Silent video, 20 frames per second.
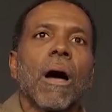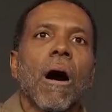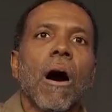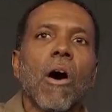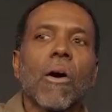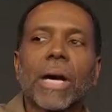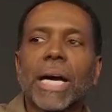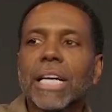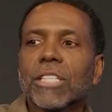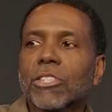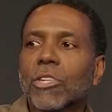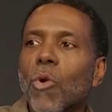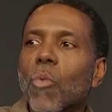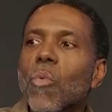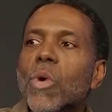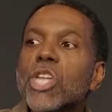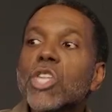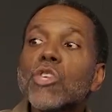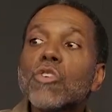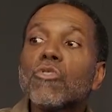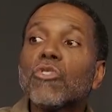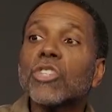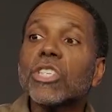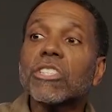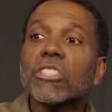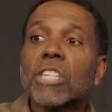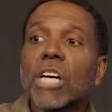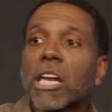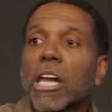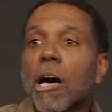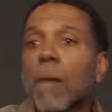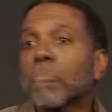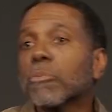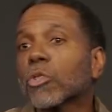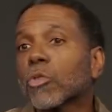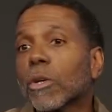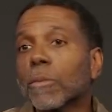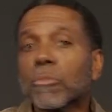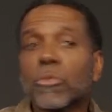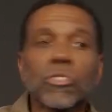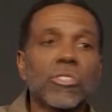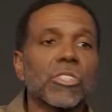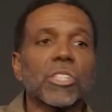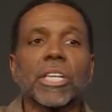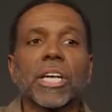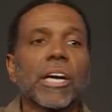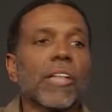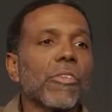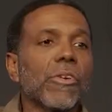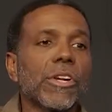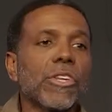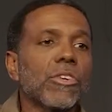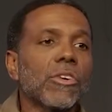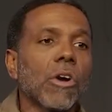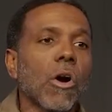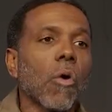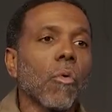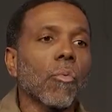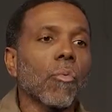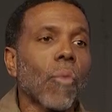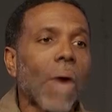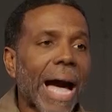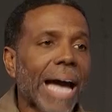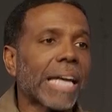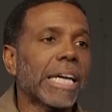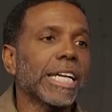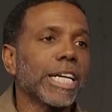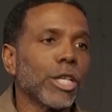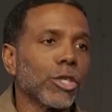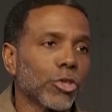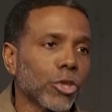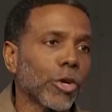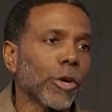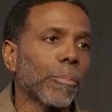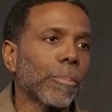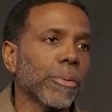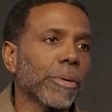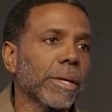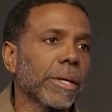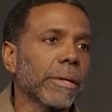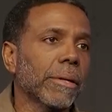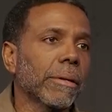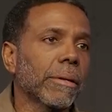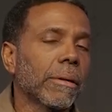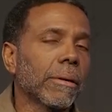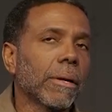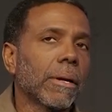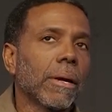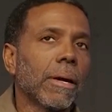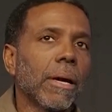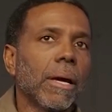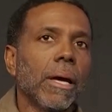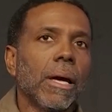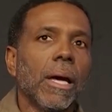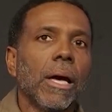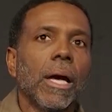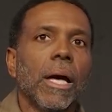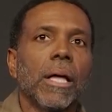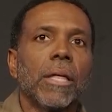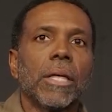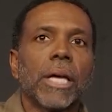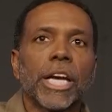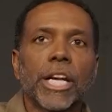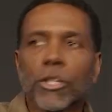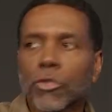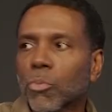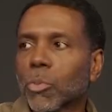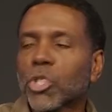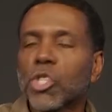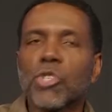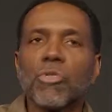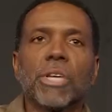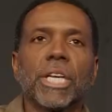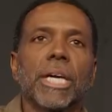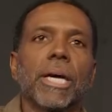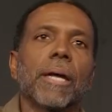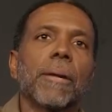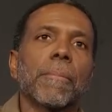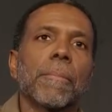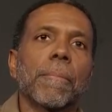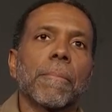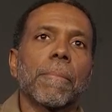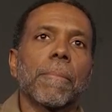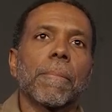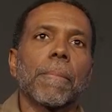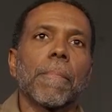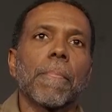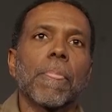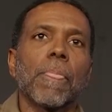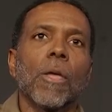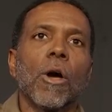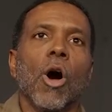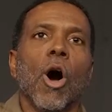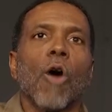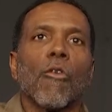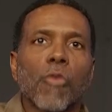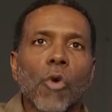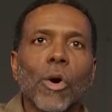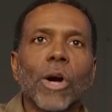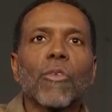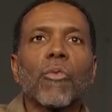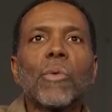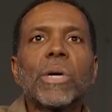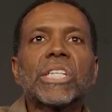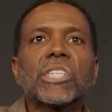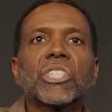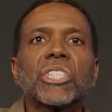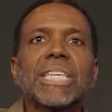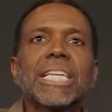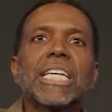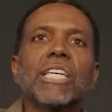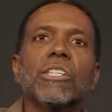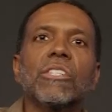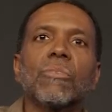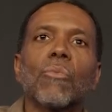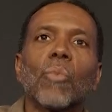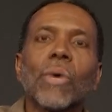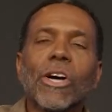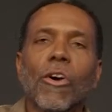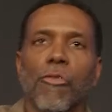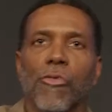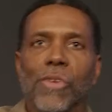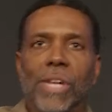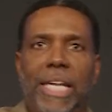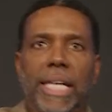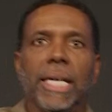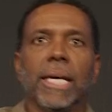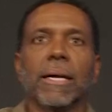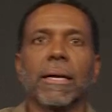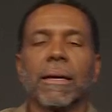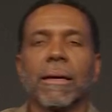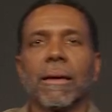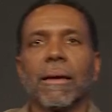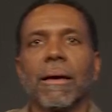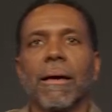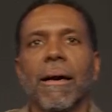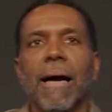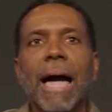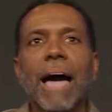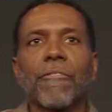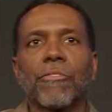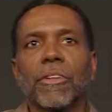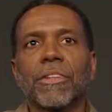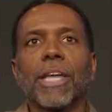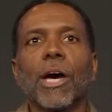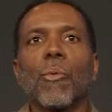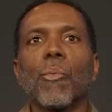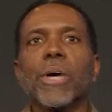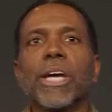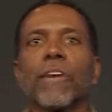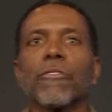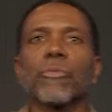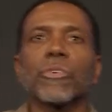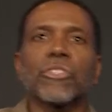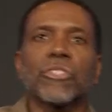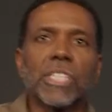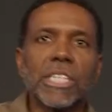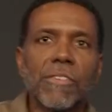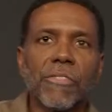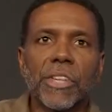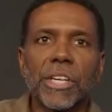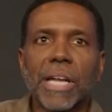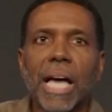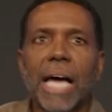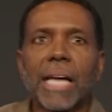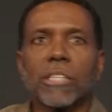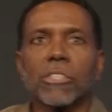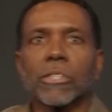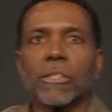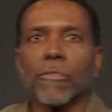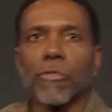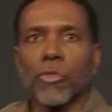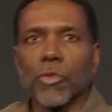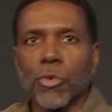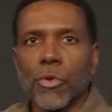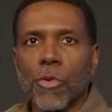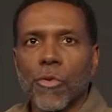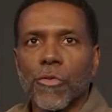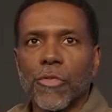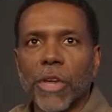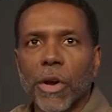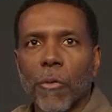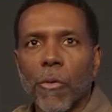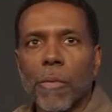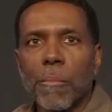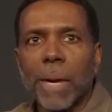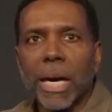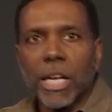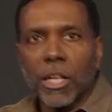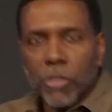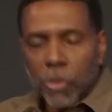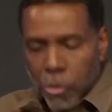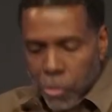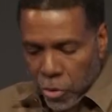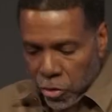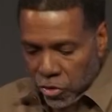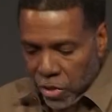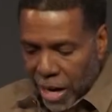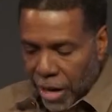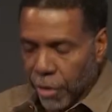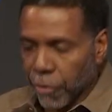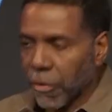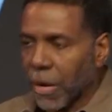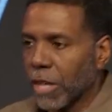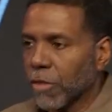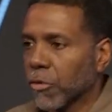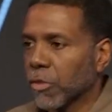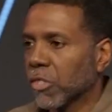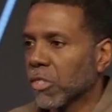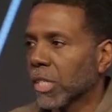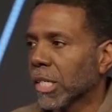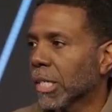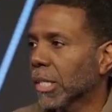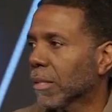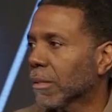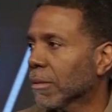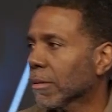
Okay, so when you just clump scriptures together and you don't rightly interpret it, here's what you get. For if we sin willfully, after that we have received the knowledge of the truth, there remaineth no more sacrifice for sin.